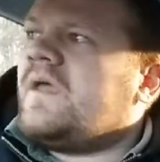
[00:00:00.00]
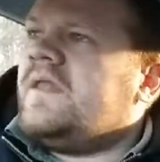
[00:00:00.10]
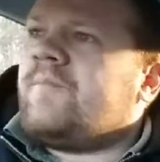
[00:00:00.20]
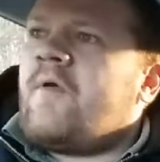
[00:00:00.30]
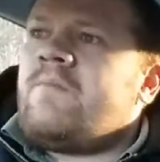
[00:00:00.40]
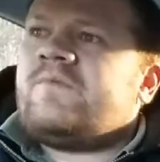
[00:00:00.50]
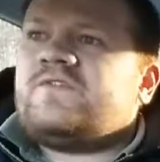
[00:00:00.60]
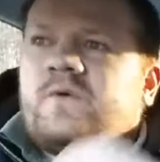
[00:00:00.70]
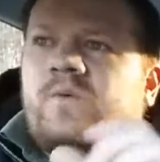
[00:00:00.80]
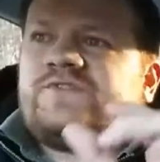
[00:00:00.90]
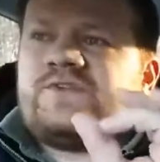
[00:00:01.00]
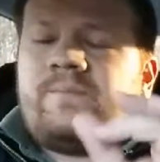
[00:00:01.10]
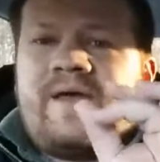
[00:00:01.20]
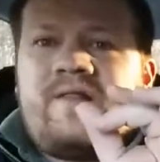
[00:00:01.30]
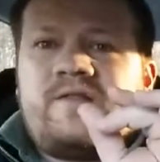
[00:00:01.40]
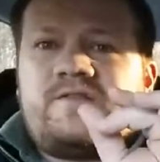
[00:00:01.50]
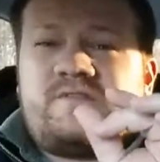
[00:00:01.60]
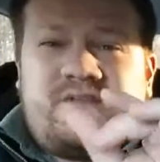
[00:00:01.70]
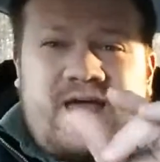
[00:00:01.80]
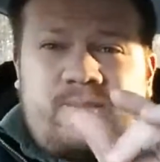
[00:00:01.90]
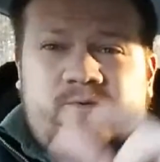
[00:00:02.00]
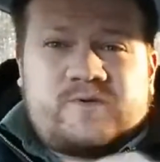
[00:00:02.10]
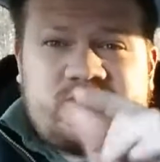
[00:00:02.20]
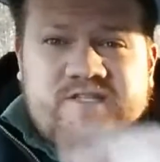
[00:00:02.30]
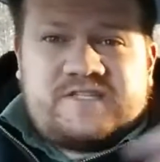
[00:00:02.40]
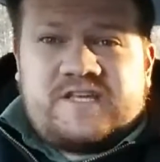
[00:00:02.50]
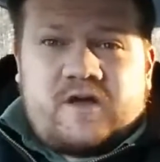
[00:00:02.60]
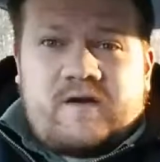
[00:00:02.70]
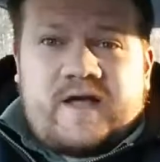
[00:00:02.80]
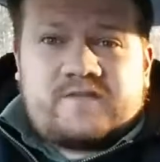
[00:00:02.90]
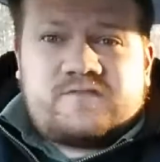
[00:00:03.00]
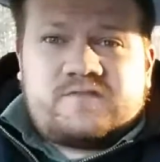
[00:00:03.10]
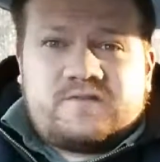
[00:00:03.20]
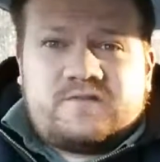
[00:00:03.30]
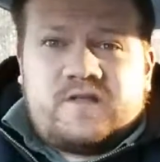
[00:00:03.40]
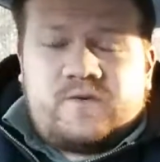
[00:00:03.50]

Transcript: And the problem is it wasn't a balanced adapter. It wasn't a TRS.